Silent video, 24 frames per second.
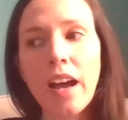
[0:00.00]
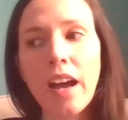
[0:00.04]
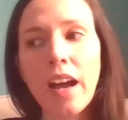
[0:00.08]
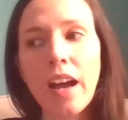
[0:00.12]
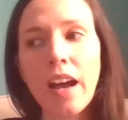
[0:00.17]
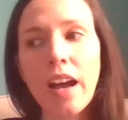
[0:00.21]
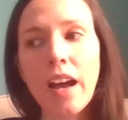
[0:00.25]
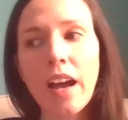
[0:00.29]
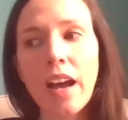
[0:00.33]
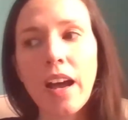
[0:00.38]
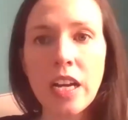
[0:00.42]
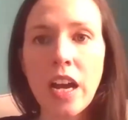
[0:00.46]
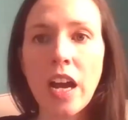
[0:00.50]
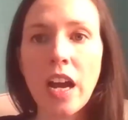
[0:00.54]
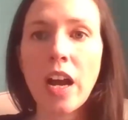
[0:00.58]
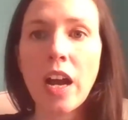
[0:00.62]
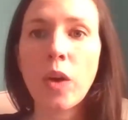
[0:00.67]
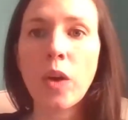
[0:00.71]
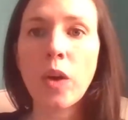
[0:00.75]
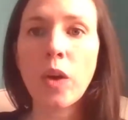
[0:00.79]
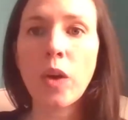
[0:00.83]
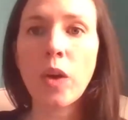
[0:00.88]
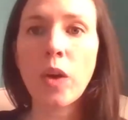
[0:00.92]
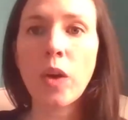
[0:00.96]
uh, we
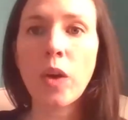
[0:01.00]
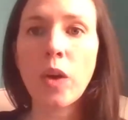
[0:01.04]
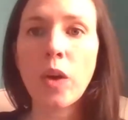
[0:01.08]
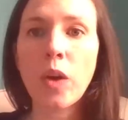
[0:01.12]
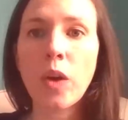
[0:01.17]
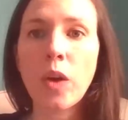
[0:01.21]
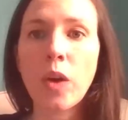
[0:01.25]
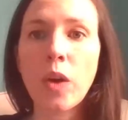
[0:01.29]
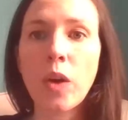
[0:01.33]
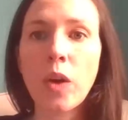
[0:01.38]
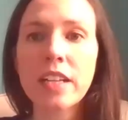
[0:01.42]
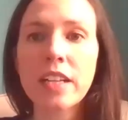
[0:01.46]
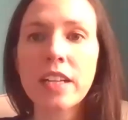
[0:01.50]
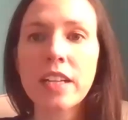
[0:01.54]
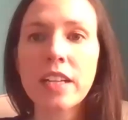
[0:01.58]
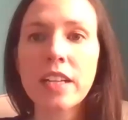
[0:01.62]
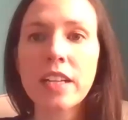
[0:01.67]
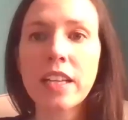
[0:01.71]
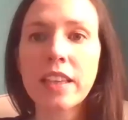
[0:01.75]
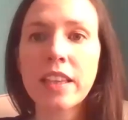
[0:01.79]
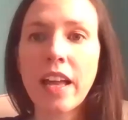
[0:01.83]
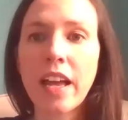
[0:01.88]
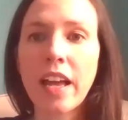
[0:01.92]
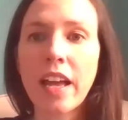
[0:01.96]
would conduct
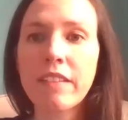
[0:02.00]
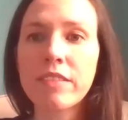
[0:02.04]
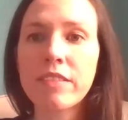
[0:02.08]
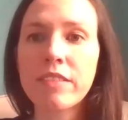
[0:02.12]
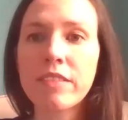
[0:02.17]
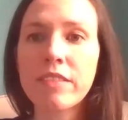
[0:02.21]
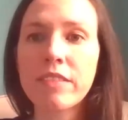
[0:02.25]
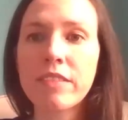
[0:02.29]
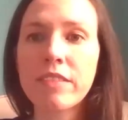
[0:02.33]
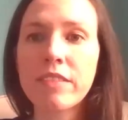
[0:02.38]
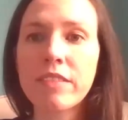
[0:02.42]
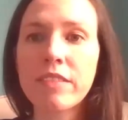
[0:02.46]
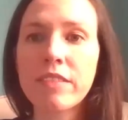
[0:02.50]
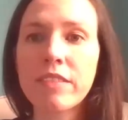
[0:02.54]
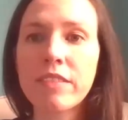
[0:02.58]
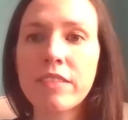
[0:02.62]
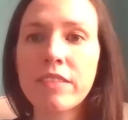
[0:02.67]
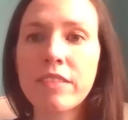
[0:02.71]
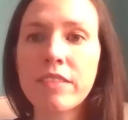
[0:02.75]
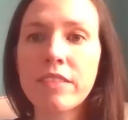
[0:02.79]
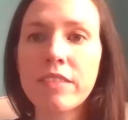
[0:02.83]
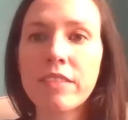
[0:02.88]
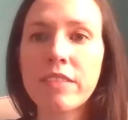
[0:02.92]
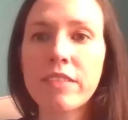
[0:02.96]
live demonstrations
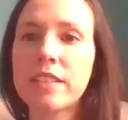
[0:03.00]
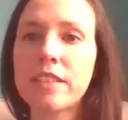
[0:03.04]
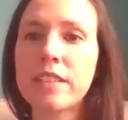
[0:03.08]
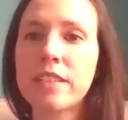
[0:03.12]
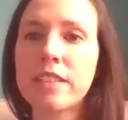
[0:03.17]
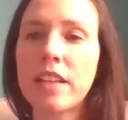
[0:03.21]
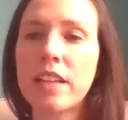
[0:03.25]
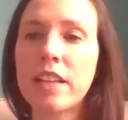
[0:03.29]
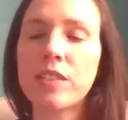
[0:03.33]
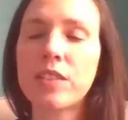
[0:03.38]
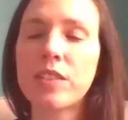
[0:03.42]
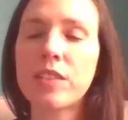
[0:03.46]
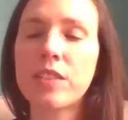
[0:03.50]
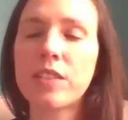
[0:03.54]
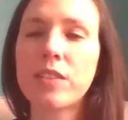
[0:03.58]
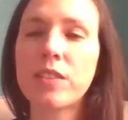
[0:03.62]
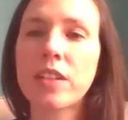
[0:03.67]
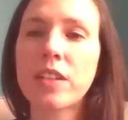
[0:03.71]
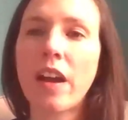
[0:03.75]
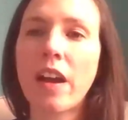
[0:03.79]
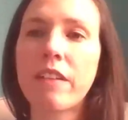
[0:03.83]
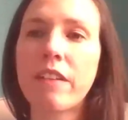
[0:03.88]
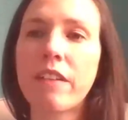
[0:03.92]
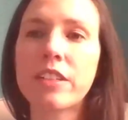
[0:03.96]
at disaster
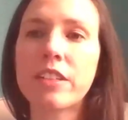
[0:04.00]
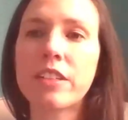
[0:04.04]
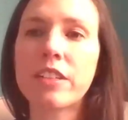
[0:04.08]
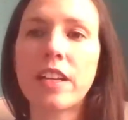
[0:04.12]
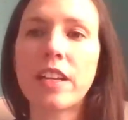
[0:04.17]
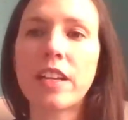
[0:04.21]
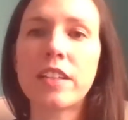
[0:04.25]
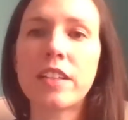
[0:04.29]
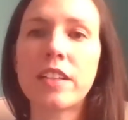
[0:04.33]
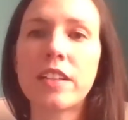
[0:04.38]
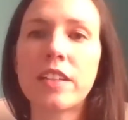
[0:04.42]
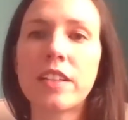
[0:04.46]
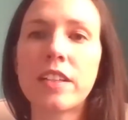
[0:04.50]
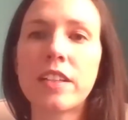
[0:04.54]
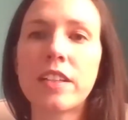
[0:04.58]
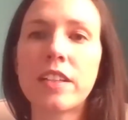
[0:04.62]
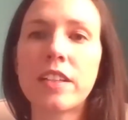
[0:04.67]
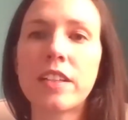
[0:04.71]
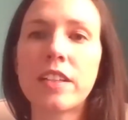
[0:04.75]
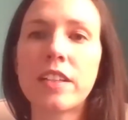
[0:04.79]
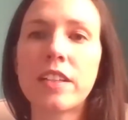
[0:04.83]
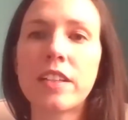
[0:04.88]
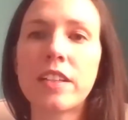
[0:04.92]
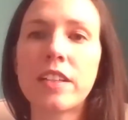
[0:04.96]
recovery centers in
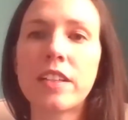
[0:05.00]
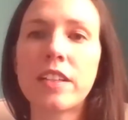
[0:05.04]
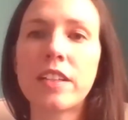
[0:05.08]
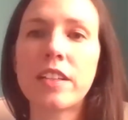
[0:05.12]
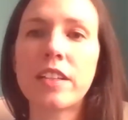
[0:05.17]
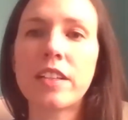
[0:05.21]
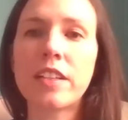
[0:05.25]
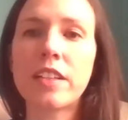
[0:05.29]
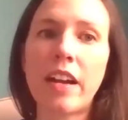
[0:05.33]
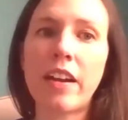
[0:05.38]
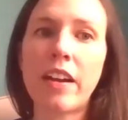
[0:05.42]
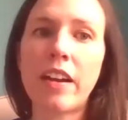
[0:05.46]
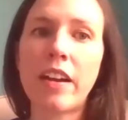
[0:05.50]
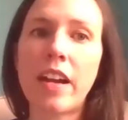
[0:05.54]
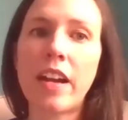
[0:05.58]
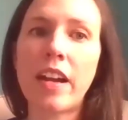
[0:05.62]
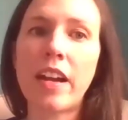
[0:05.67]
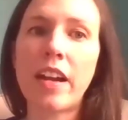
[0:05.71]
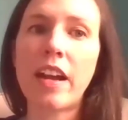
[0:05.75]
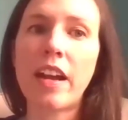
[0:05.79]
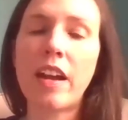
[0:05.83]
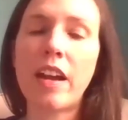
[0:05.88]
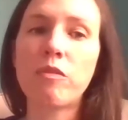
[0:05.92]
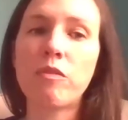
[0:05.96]
the affected area,
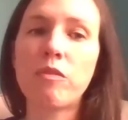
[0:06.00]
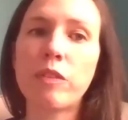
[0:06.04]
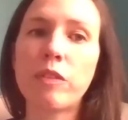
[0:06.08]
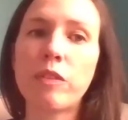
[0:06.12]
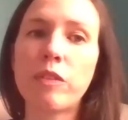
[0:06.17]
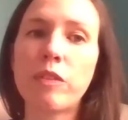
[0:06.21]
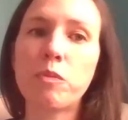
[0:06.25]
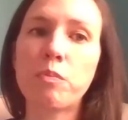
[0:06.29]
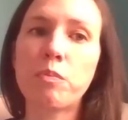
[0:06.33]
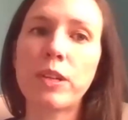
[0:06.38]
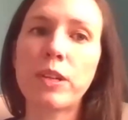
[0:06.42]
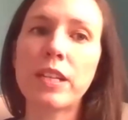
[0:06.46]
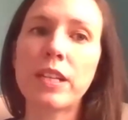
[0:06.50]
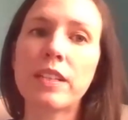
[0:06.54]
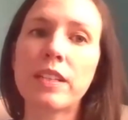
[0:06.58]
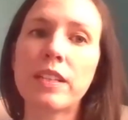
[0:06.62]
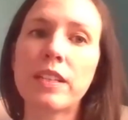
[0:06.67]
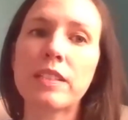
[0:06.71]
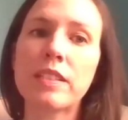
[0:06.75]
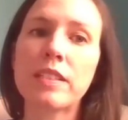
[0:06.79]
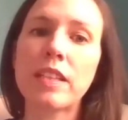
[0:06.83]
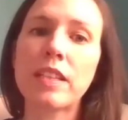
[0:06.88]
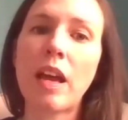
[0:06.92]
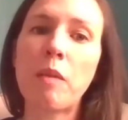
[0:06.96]
and we would bring this
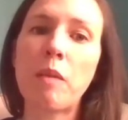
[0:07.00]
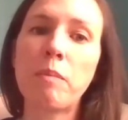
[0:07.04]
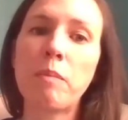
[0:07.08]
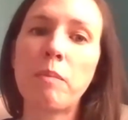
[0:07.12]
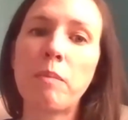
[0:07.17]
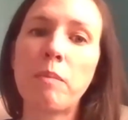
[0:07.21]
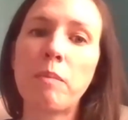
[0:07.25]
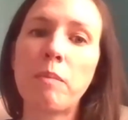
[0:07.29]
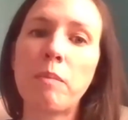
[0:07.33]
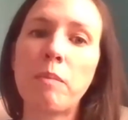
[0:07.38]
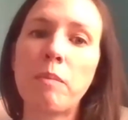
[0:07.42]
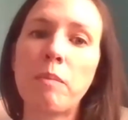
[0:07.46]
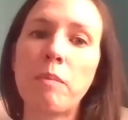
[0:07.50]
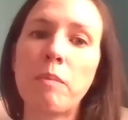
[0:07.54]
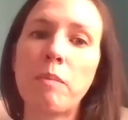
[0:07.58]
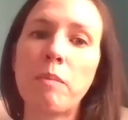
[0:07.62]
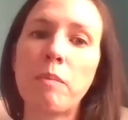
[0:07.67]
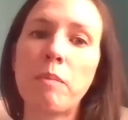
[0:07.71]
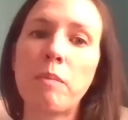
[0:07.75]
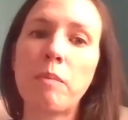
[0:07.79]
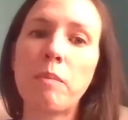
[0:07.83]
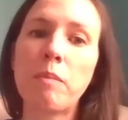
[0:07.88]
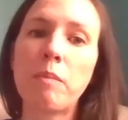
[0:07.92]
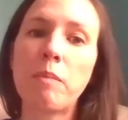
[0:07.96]
much needed
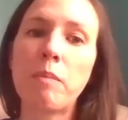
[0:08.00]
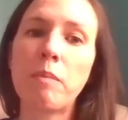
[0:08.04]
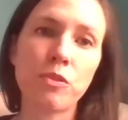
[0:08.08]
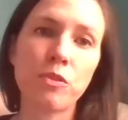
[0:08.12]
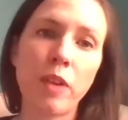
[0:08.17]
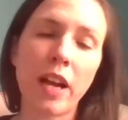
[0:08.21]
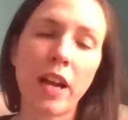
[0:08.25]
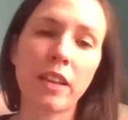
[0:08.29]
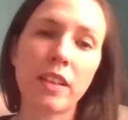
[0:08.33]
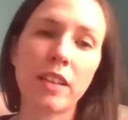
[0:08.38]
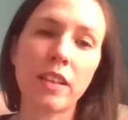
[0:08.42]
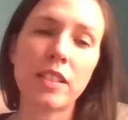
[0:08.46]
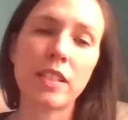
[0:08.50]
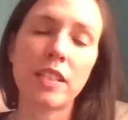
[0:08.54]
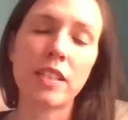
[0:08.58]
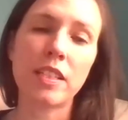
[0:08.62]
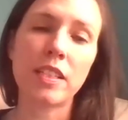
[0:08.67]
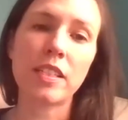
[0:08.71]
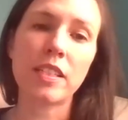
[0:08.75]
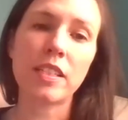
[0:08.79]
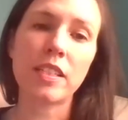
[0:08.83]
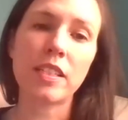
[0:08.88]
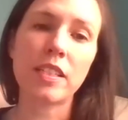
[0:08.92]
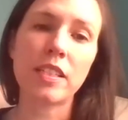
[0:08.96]
information directly to
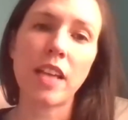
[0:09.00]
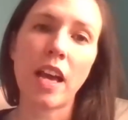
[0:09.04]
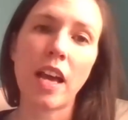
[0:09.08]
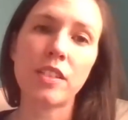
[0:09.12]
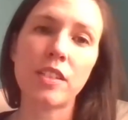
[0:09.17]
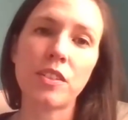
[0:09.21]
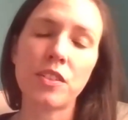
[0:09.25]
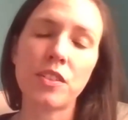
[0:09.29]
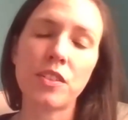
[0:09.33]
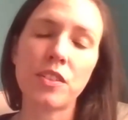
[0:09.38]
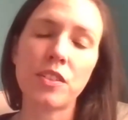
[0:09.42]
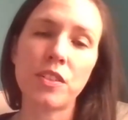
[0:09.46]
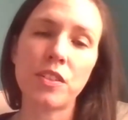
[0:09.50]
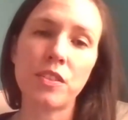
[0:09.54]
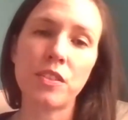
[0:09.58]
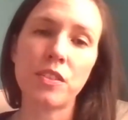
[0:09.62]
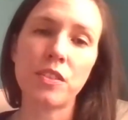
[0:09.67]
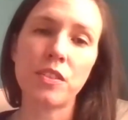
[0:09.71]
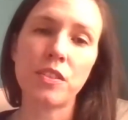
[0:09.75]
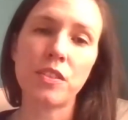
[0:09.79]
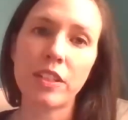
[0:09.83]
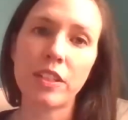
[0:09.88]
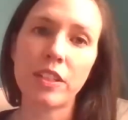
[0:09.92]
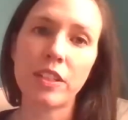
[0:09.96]
disaster
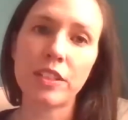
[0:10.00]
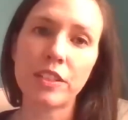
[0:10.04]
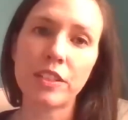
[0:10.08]
survivors